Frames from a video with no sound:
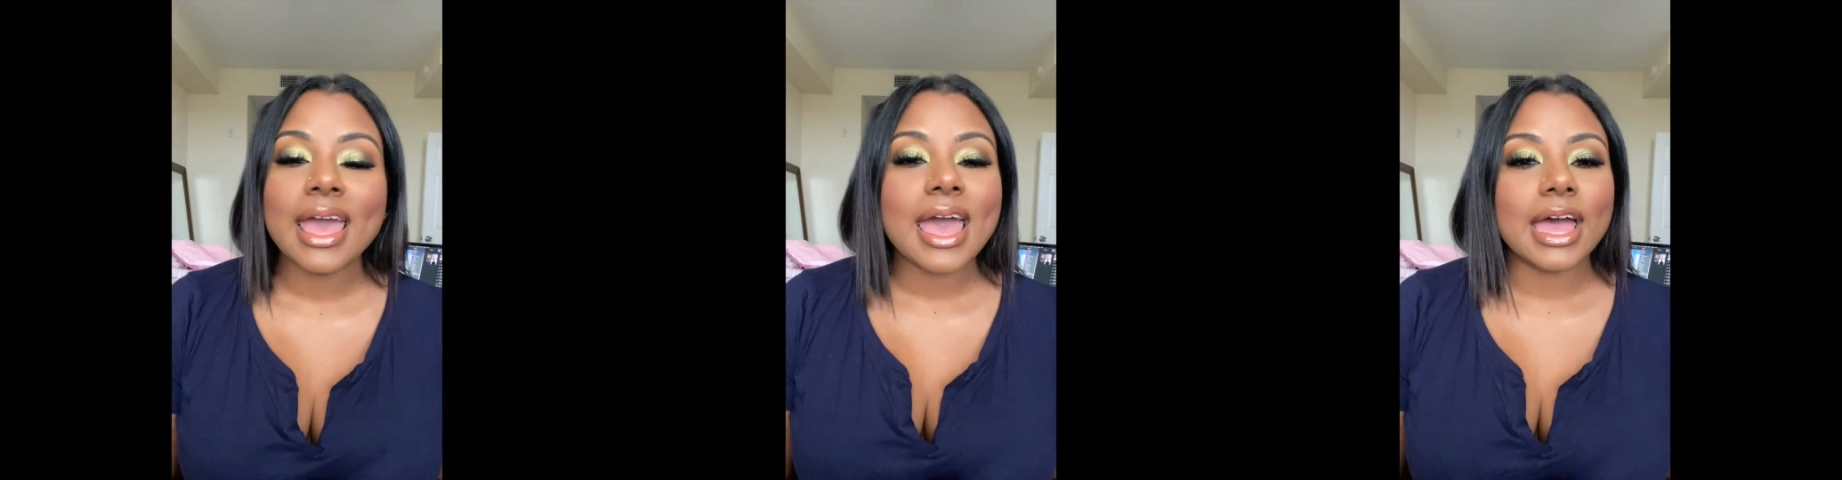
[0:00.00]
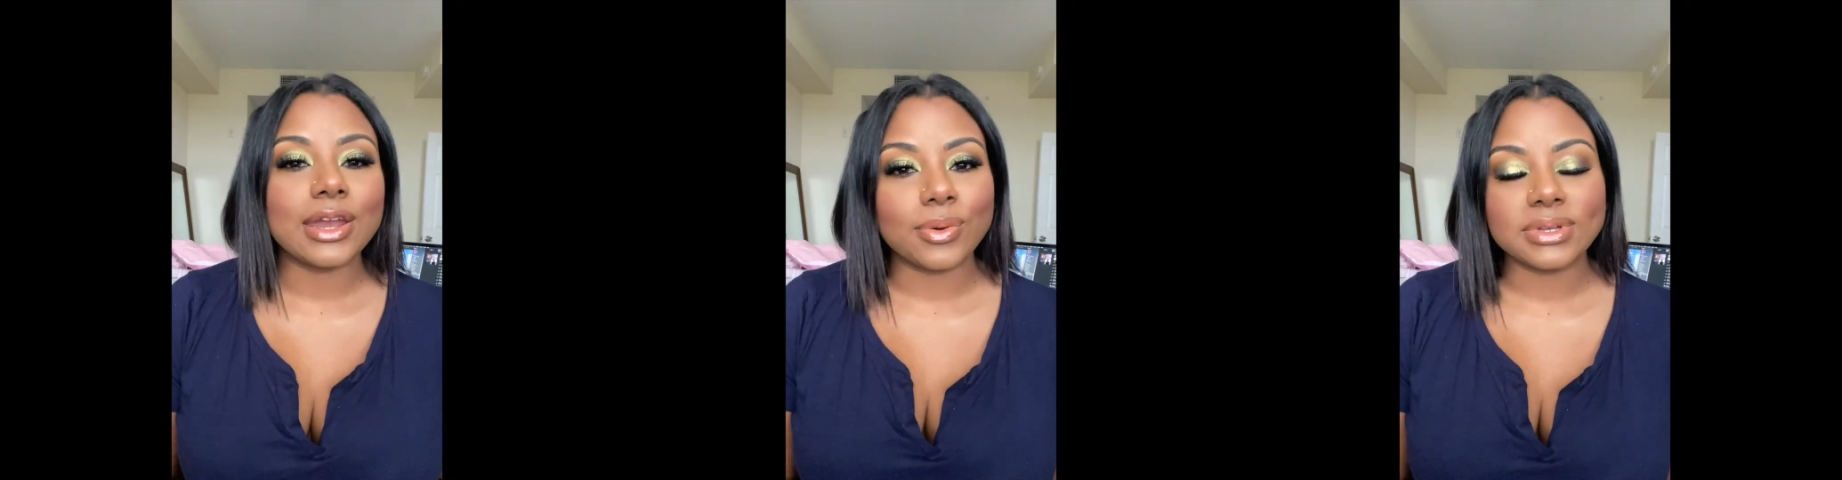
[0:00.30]
I
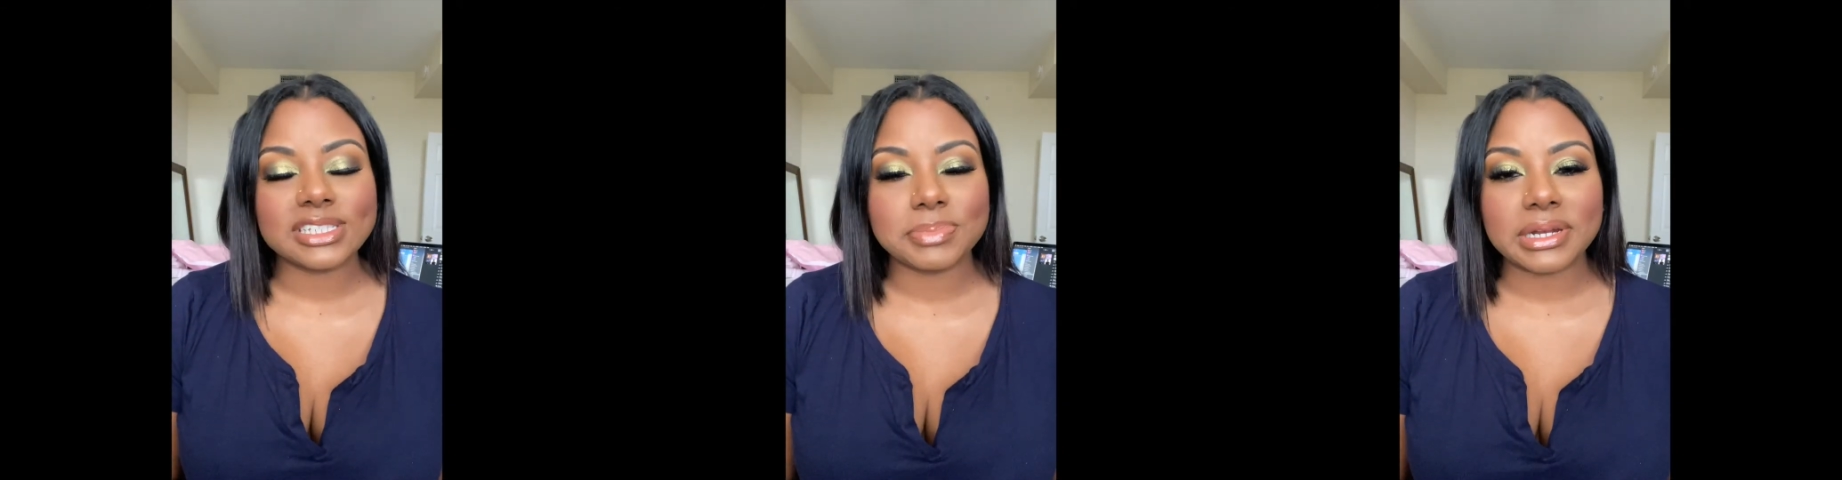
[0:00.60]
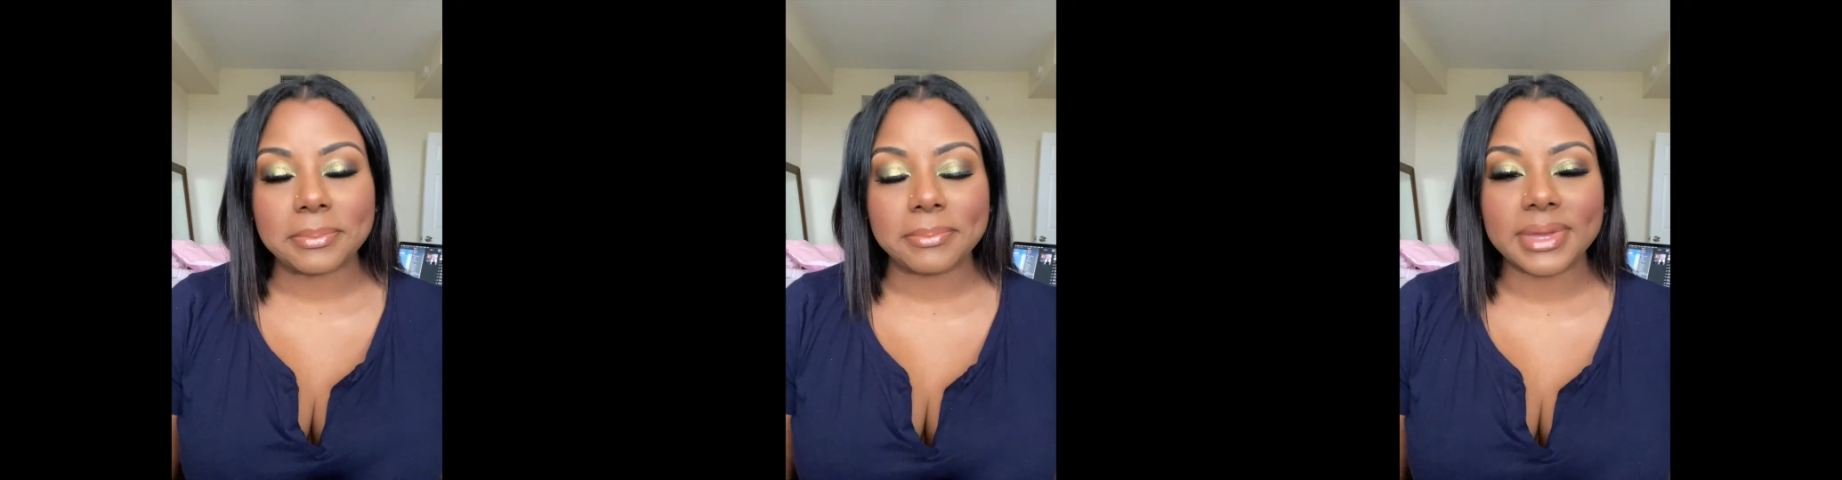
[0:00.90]
know it's been a
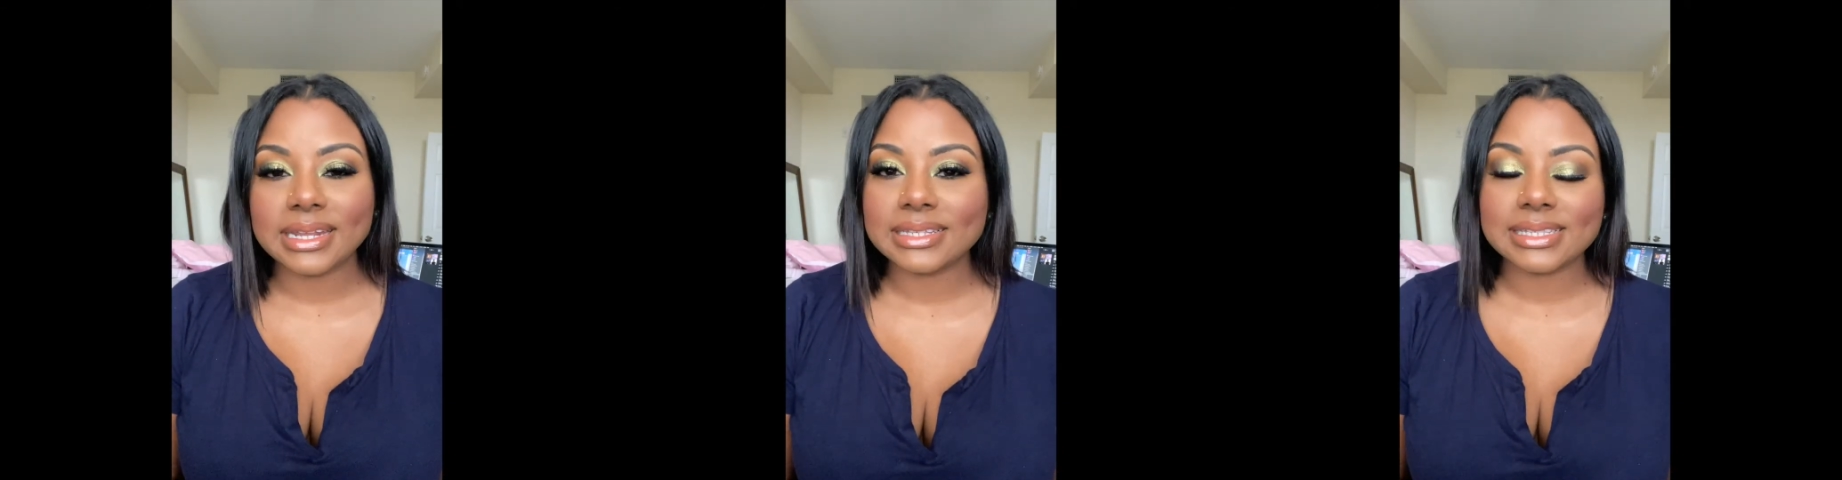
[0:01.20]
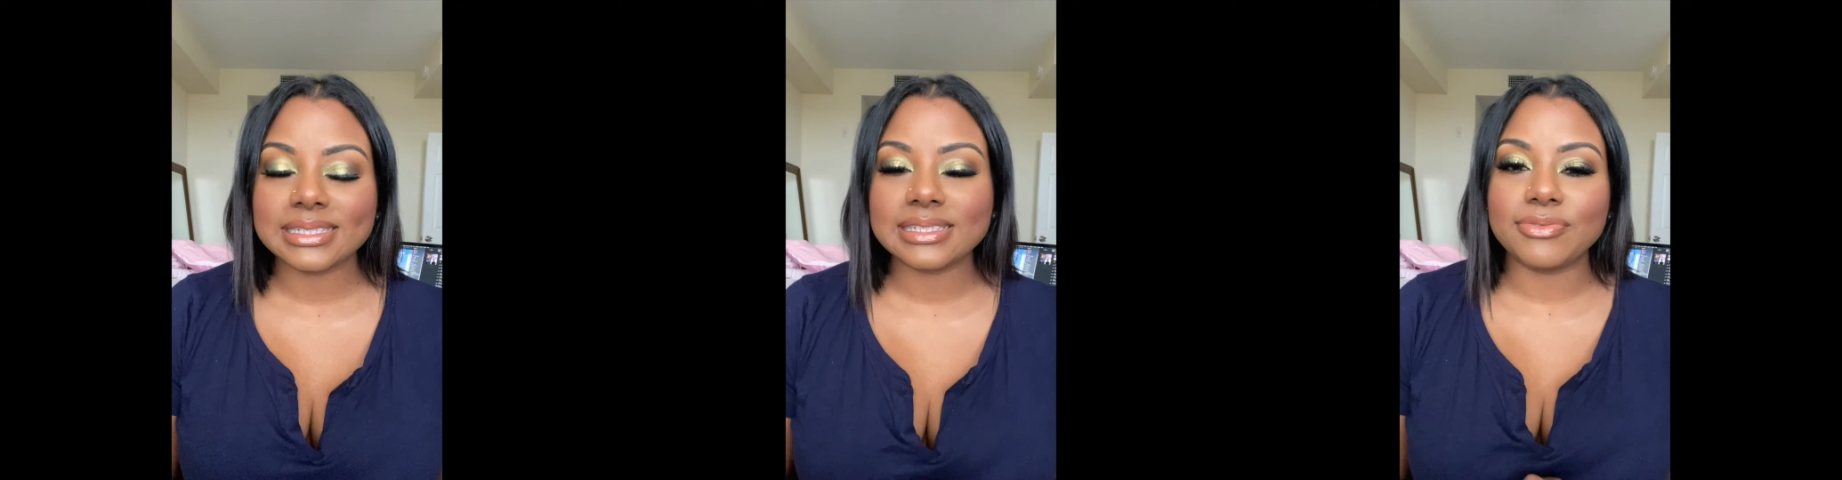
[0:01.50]
minute
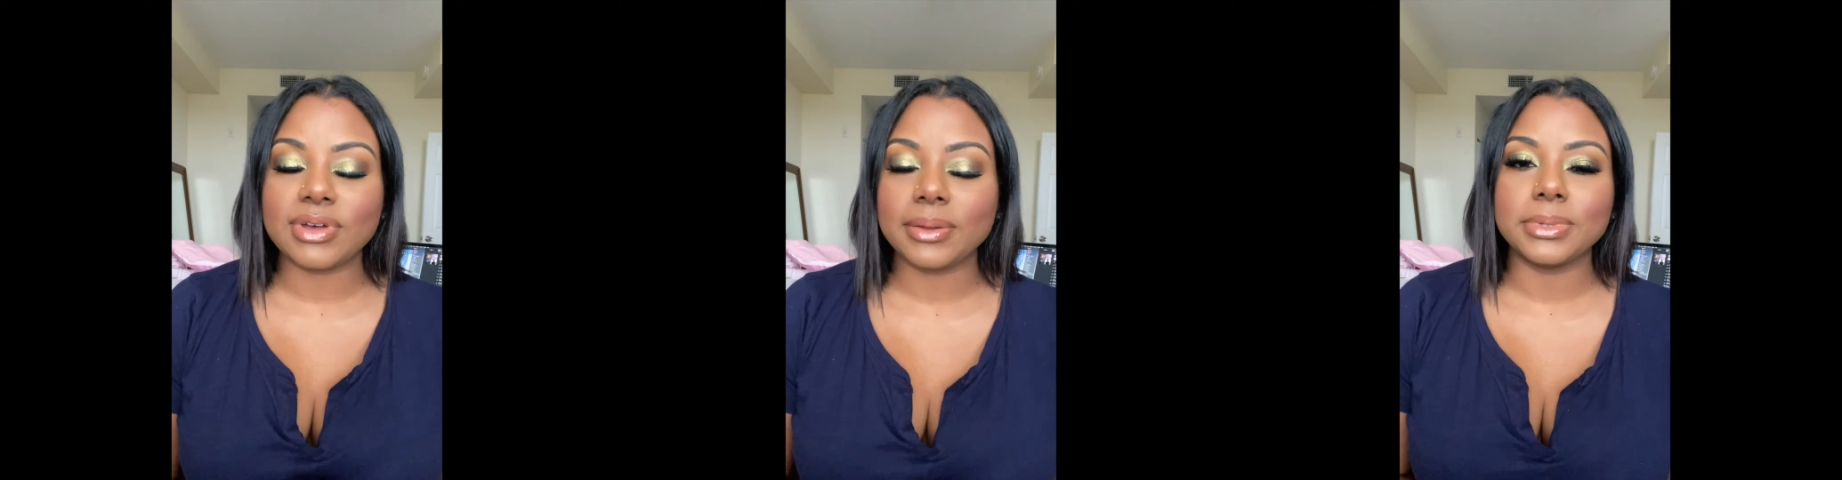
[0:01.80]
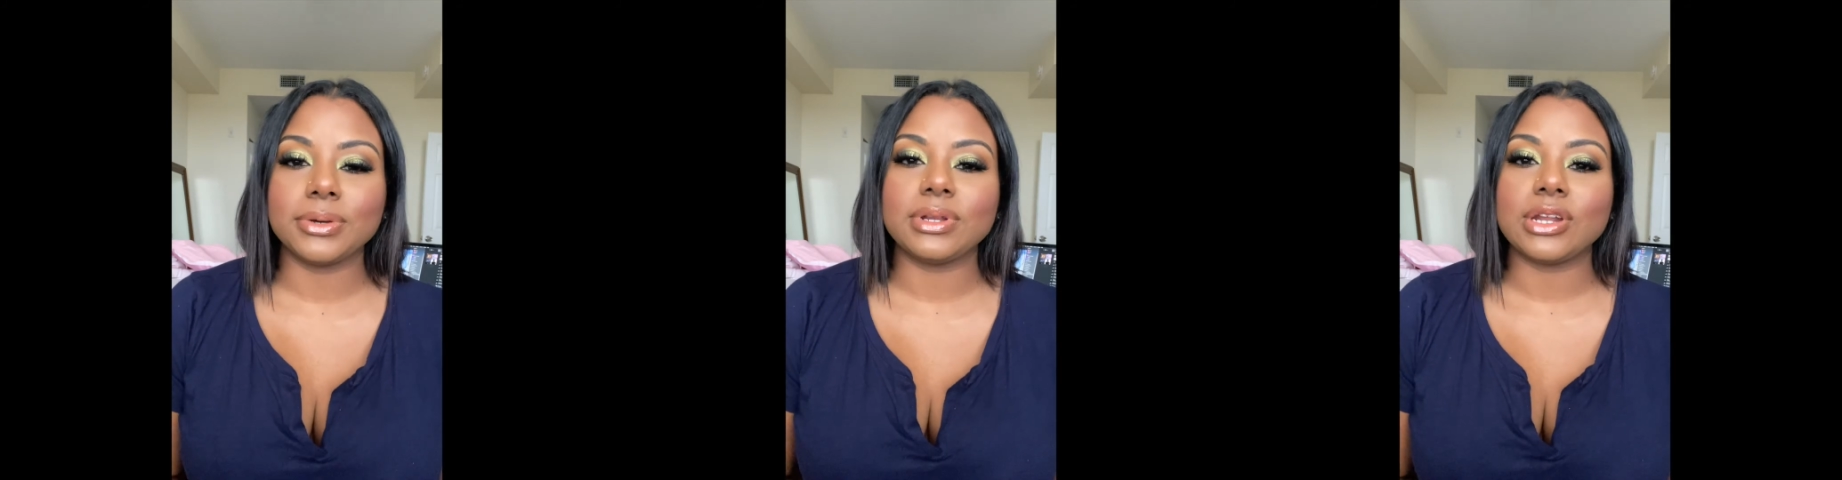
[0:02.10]
since I've
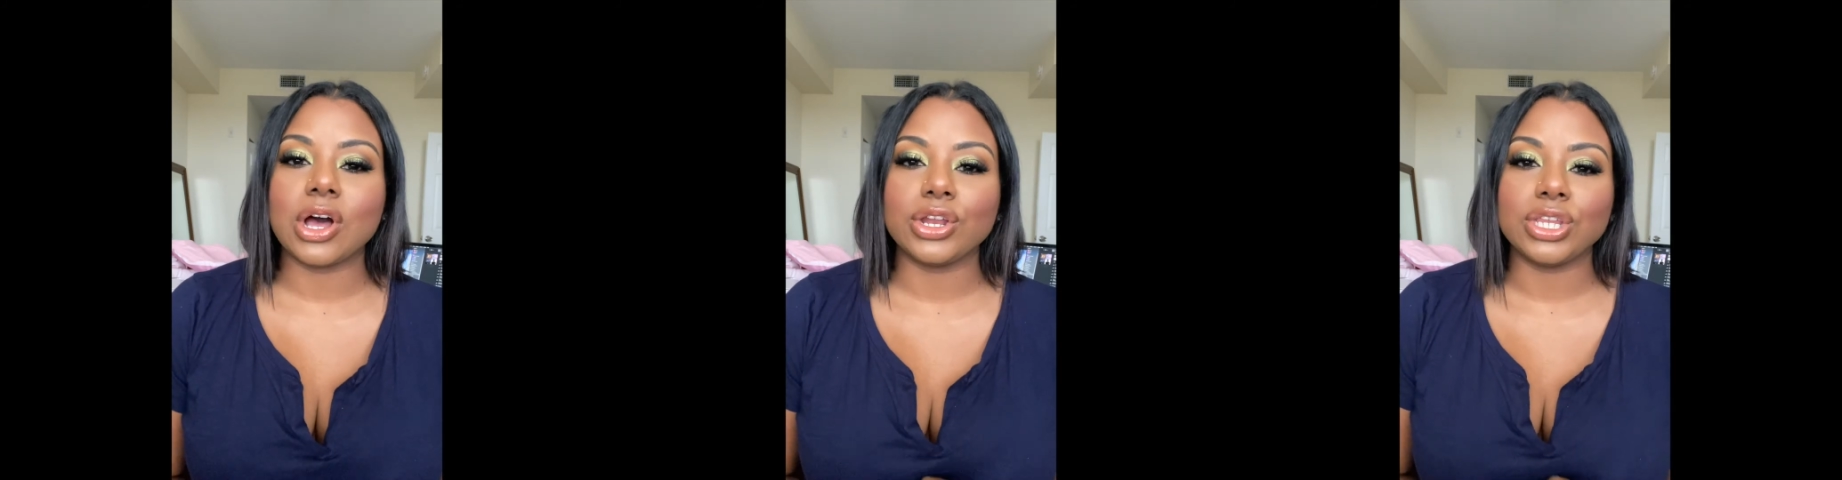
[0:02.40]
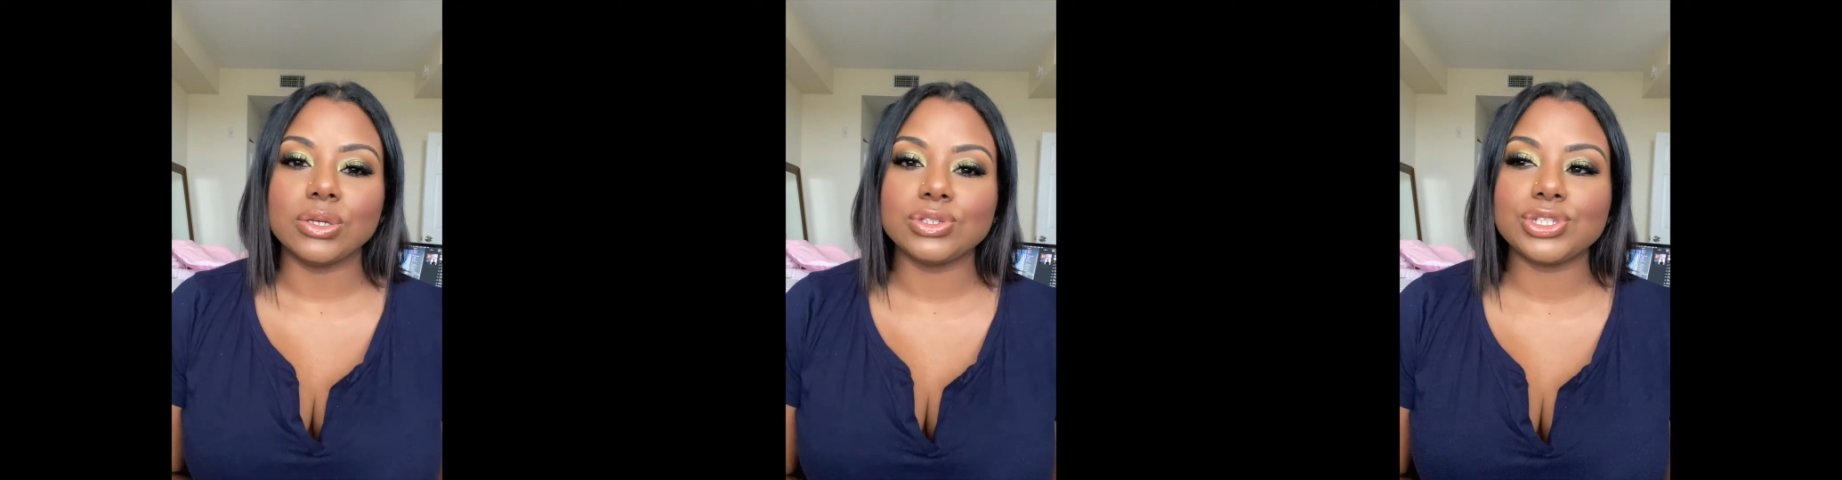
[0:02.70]
uploaded on
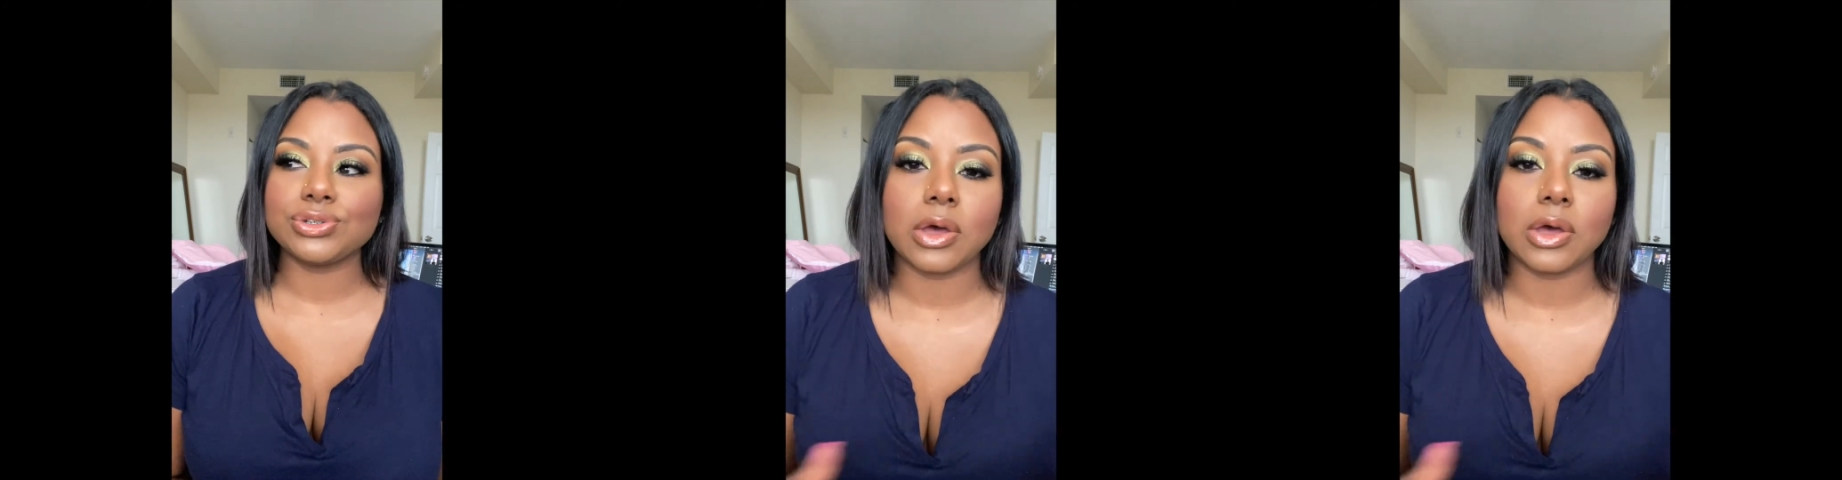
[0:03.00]
YouTube.